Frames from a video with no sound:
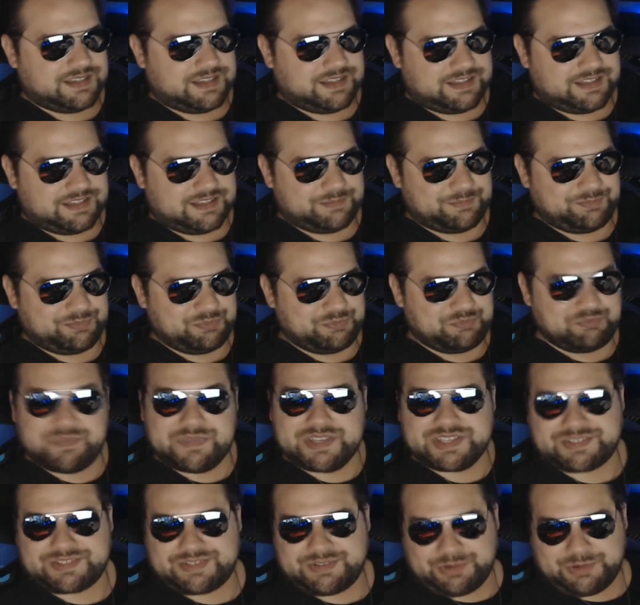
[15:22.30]

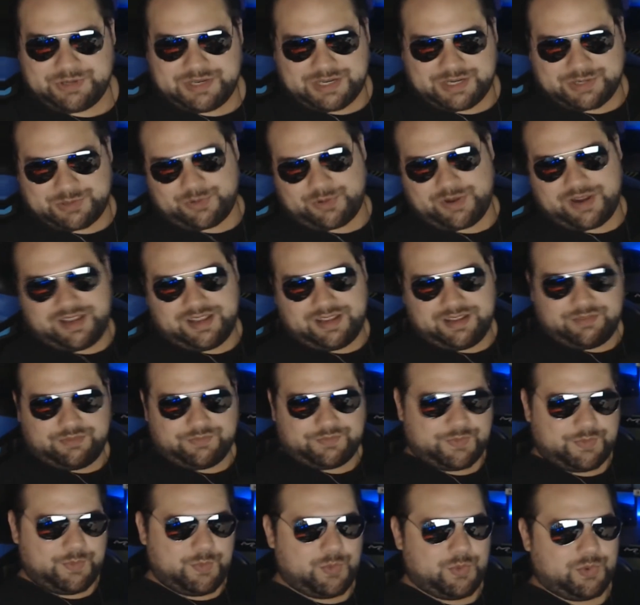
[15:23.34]
mystery crate
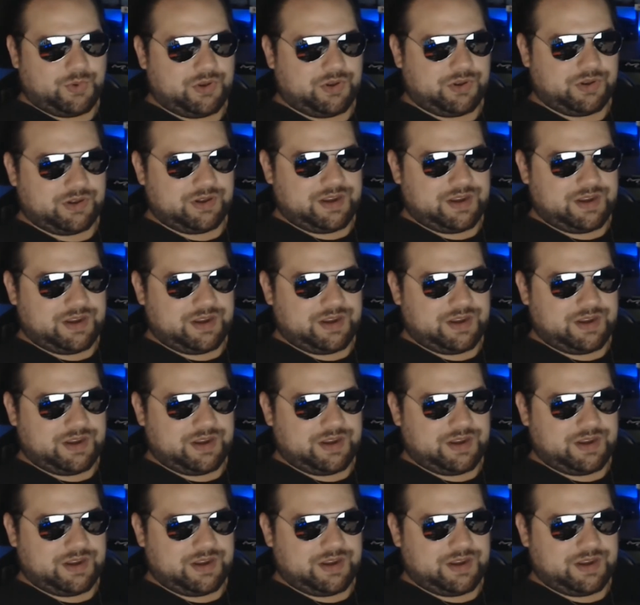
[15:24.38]
for